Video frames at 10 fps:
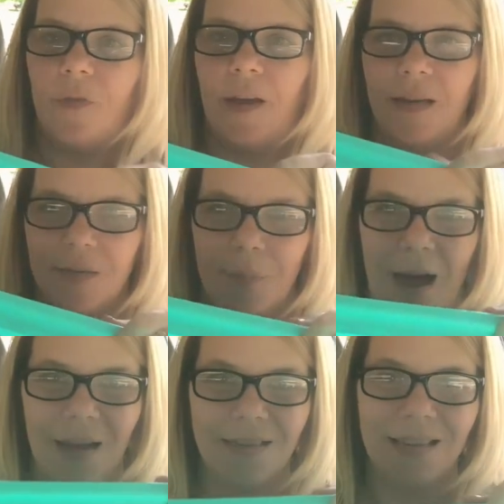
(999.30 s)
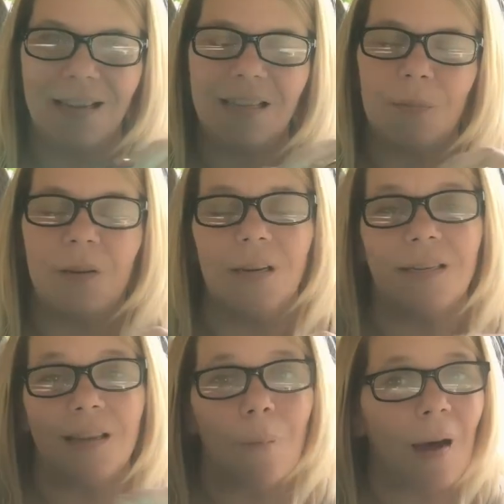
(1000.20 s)
these baskets because
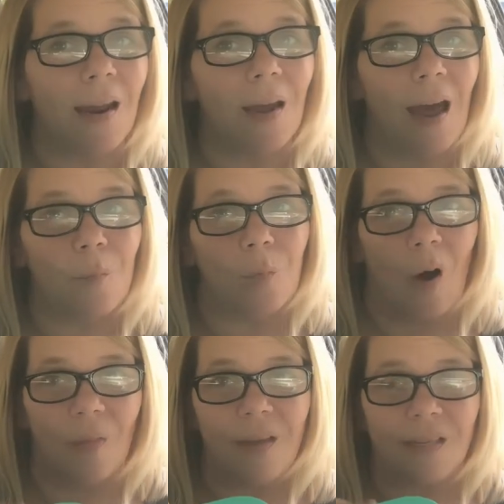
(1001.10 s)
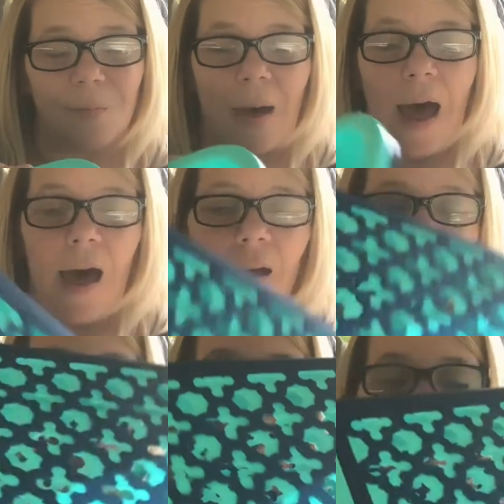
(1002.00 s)
somebody had brought these back
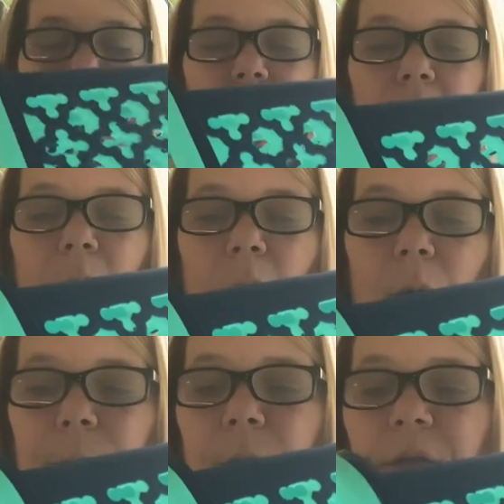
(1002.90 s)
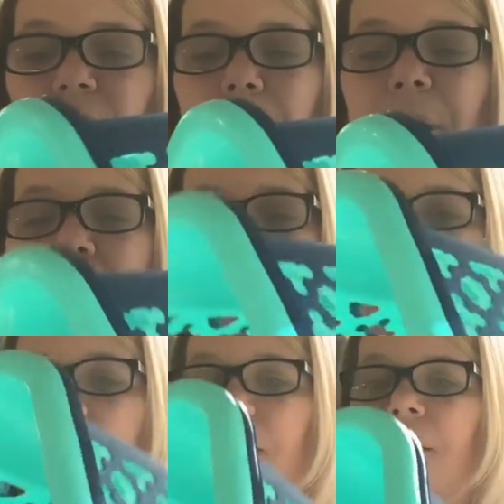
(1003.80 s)
or put them back,
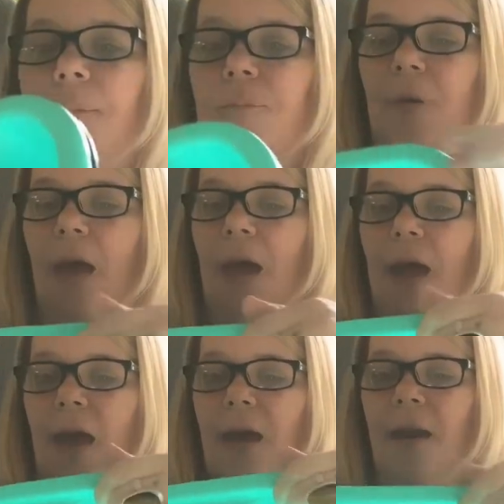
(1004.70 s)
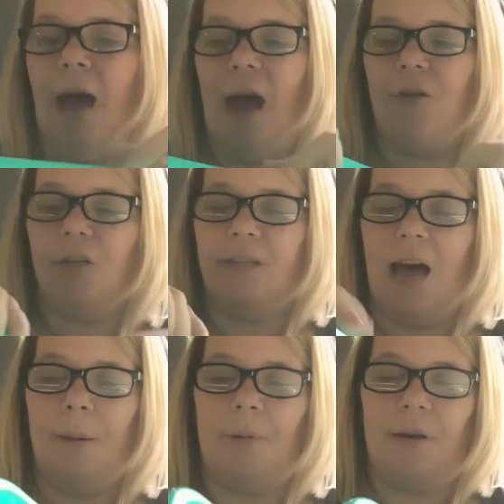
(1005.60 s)
and I just
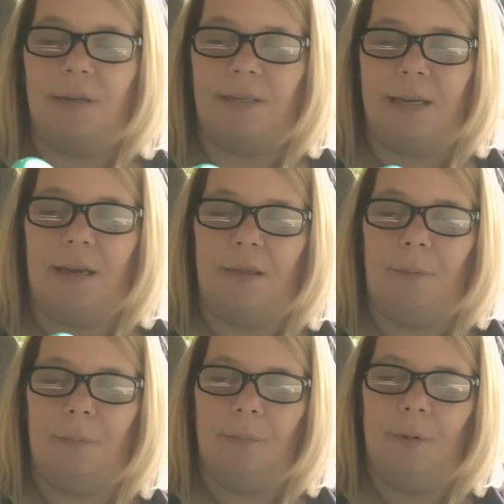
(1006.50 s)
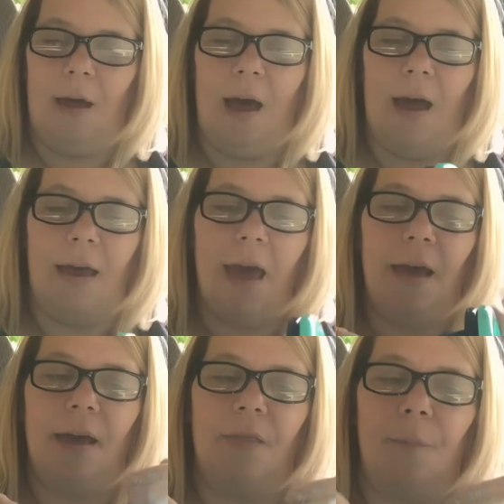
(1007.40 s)
happened to see them. I
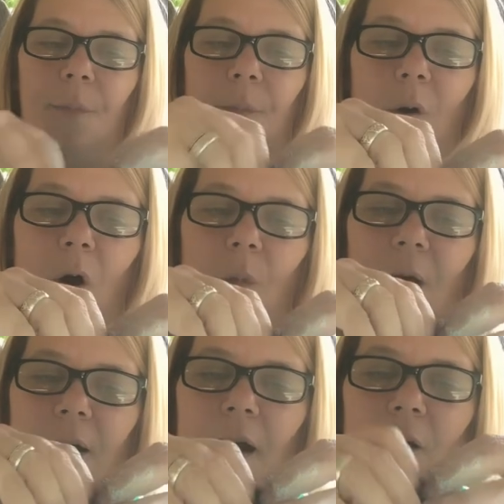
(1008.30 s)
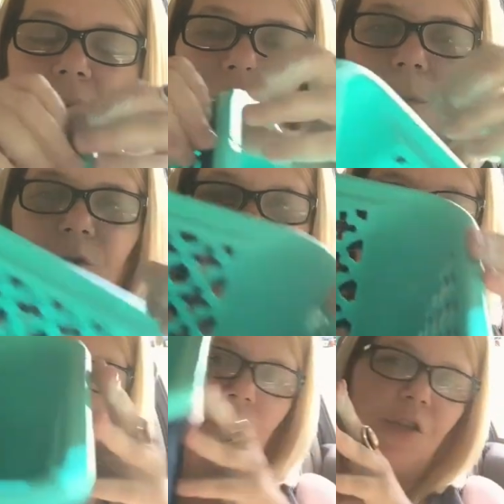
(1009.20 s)
can't get them apart right now, so I'm just
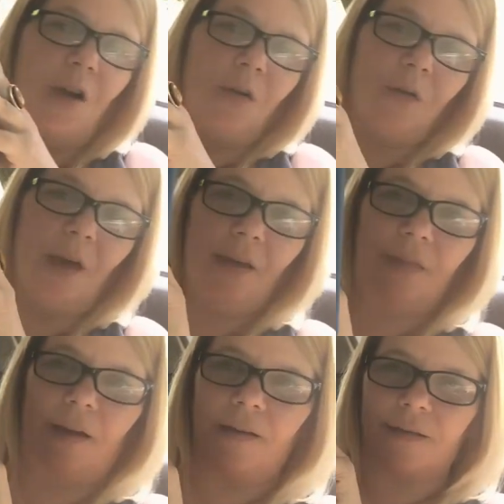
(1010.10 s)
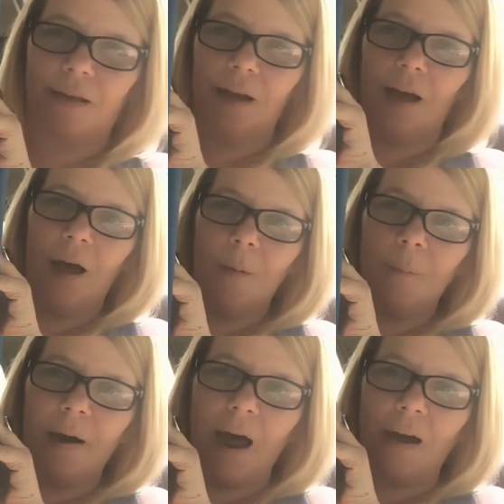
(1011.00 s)
going to show you like this.
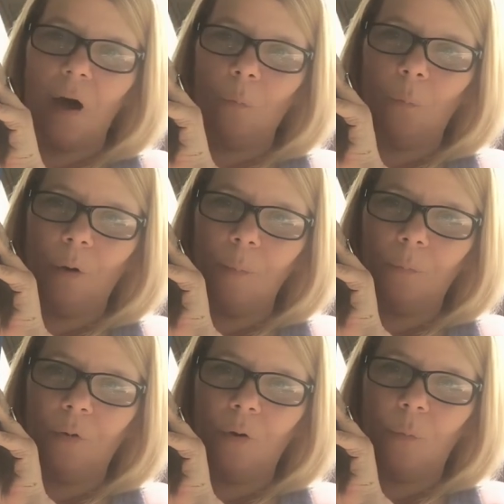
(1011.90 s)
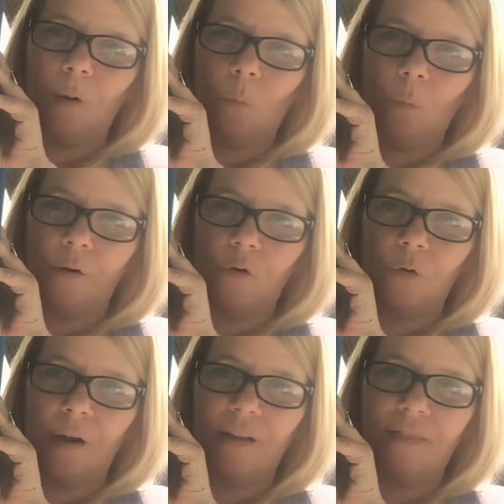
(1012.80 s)
But I got one blue and one
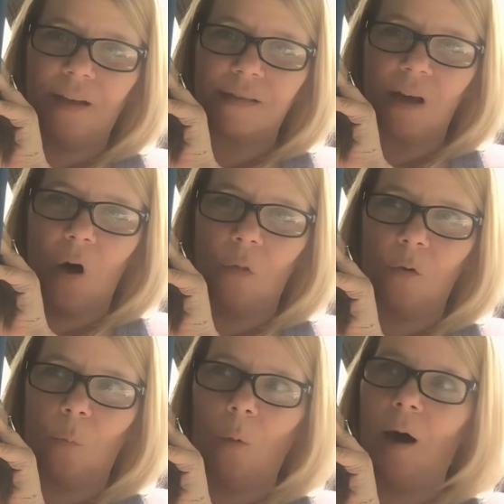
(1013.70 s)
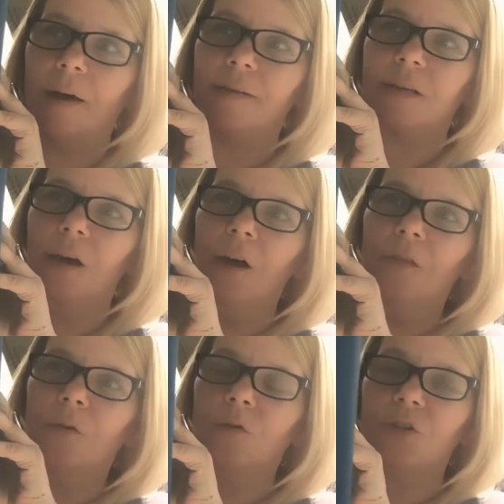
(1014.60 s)
green. That's all there was.
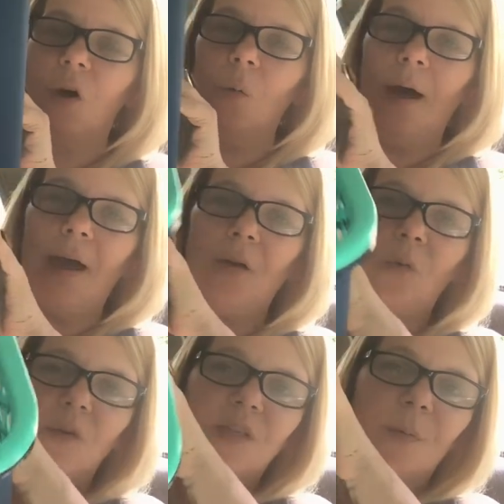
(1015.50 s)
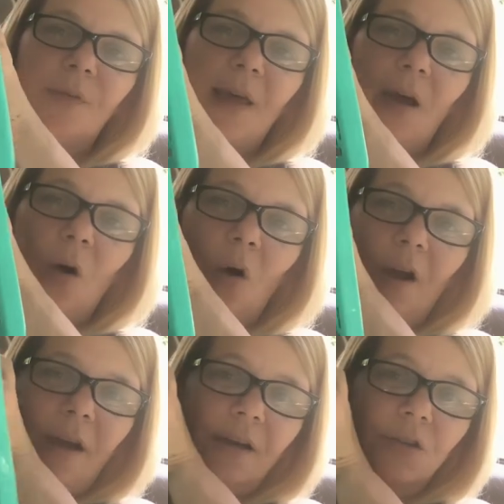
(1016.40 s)
There's no handles, but they are
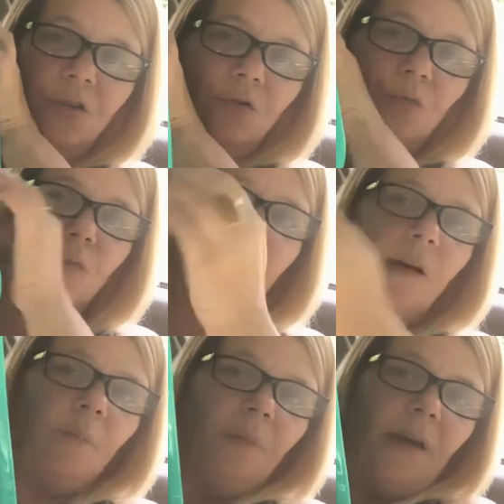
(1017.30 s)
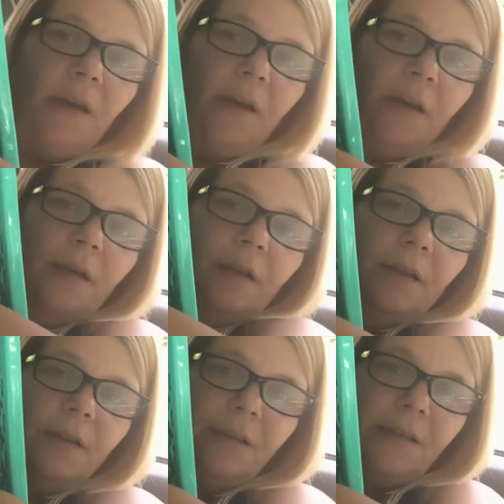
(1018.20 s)
extremely
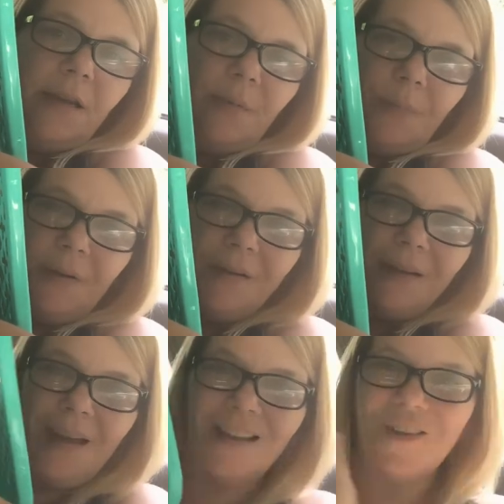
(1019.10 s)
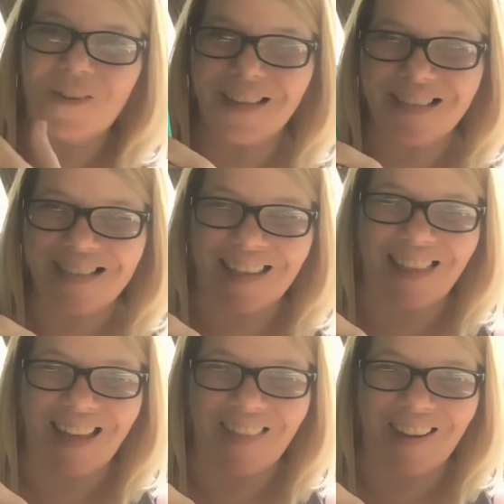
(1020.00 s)
deep, and you can see
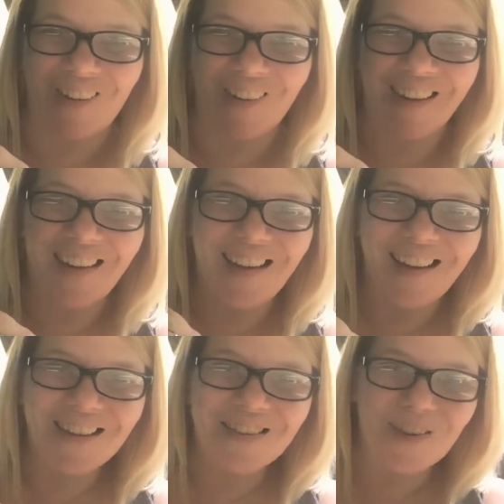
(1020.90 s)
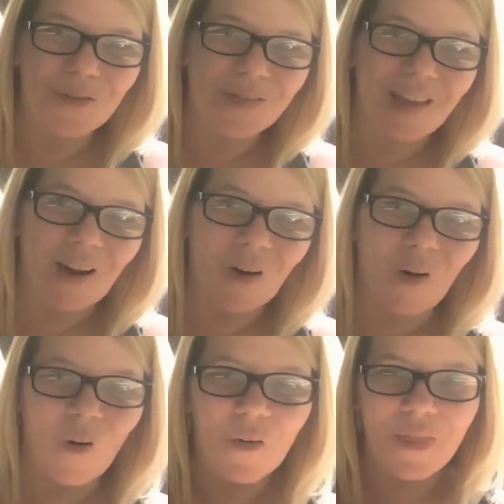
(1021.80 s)
that there. So there
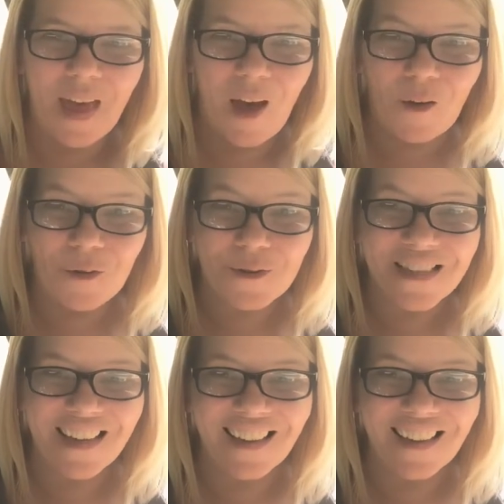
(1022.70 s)
are those.